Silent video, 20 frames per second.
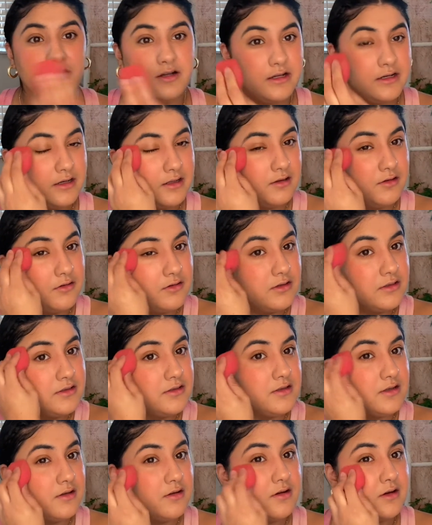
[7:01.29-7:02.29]
and a little
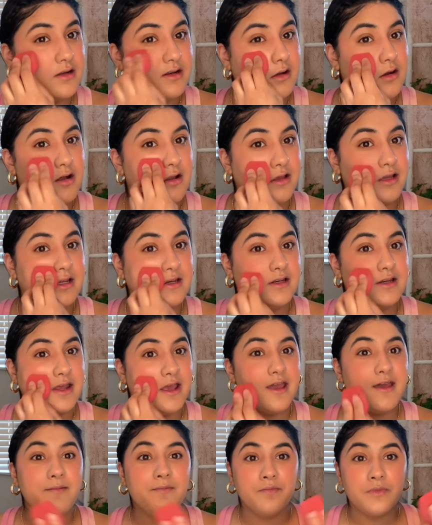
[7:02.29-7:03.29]
concealer and calling it a
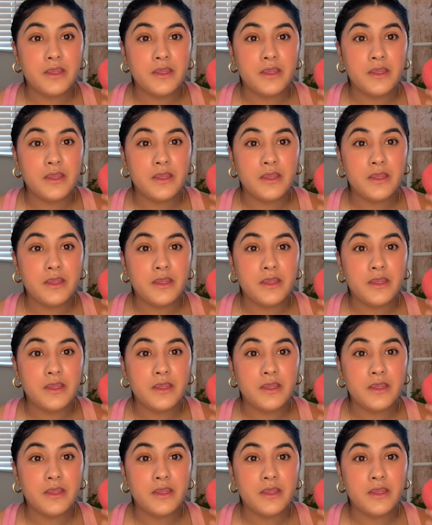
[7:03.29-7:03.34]
day.